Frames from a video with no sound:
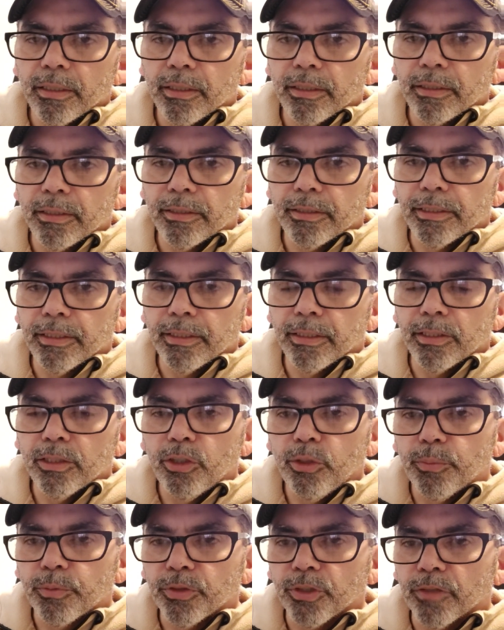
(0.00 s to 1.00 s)

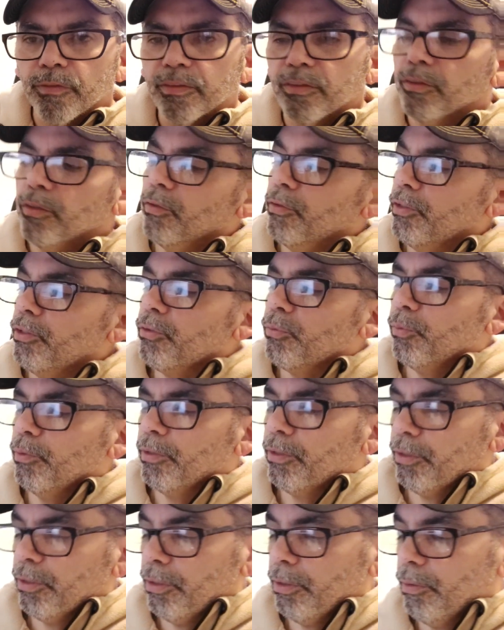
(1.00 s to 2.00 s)
lube service on this one
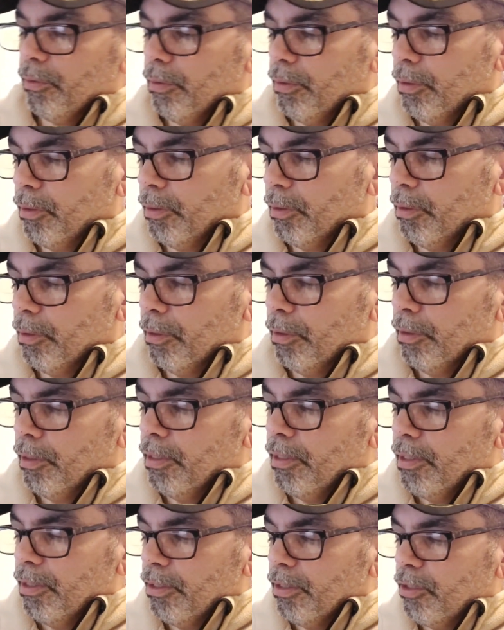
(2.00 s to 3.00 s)
too.
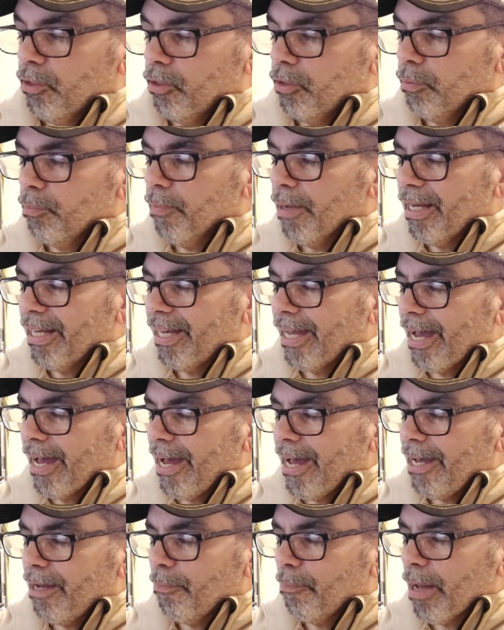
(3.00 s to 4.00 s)
This is my
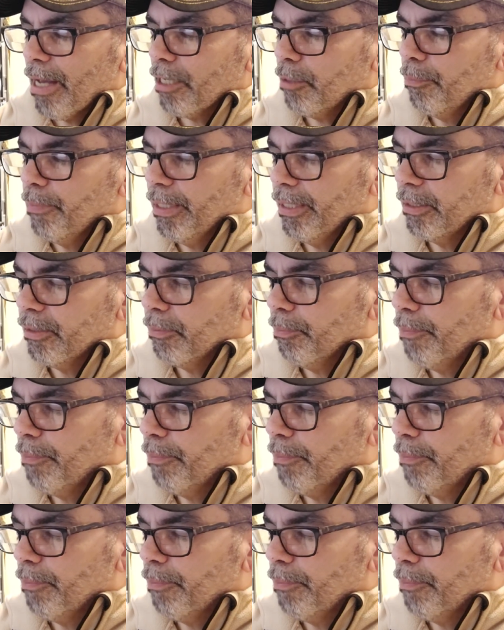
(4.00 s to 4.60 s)
Gan Megaminx